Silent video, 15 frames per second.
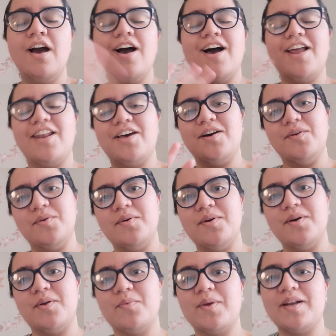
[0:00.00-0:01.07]
Hello
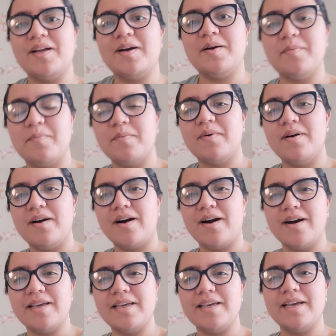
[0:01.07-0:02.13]
and welcome.
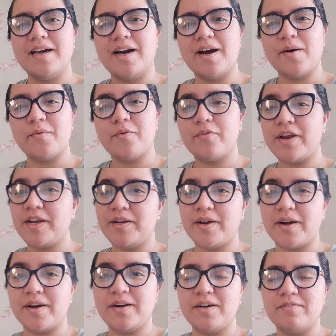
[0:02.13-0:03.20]
I have a very
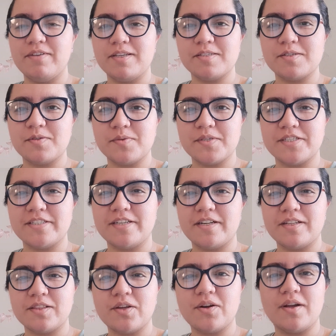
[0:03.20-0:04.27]
dire living situation and
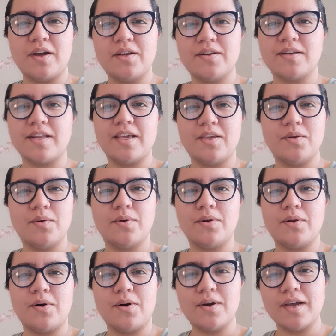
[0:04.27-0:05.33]
I thought I'd take you
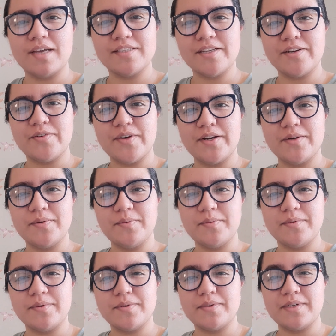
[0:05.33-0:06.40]
along as I try to
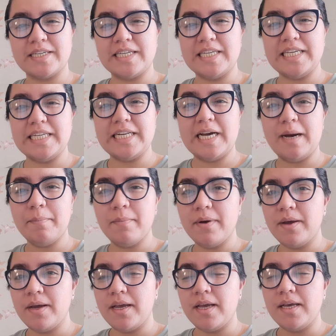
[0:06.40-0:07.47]
clean up.
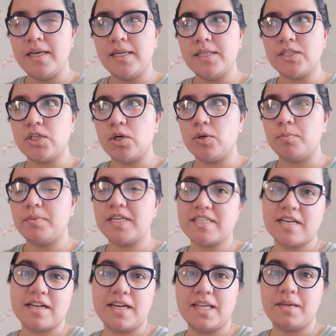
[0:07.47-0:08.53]
So
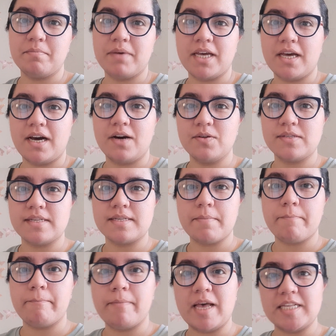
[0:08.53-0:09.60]
basically, my house is a
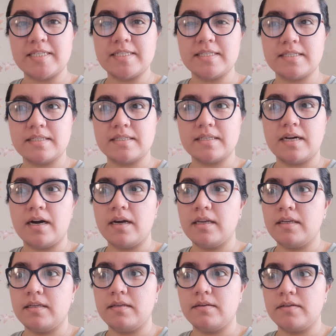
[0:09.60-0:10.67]
mess.
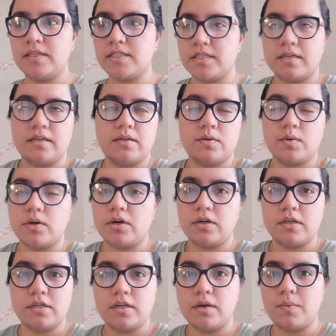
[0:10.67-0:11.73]
I recently took a
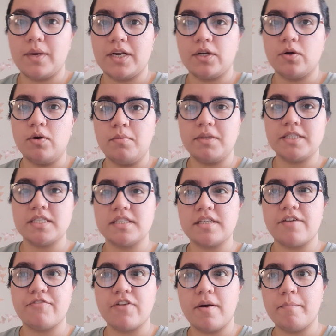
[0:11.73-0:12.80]
holiday, went home, and since
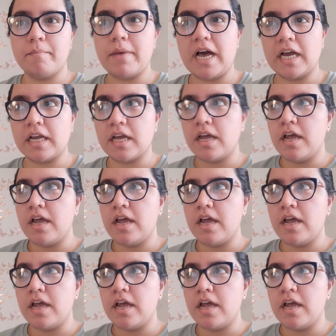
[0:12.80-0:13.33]
I've come back,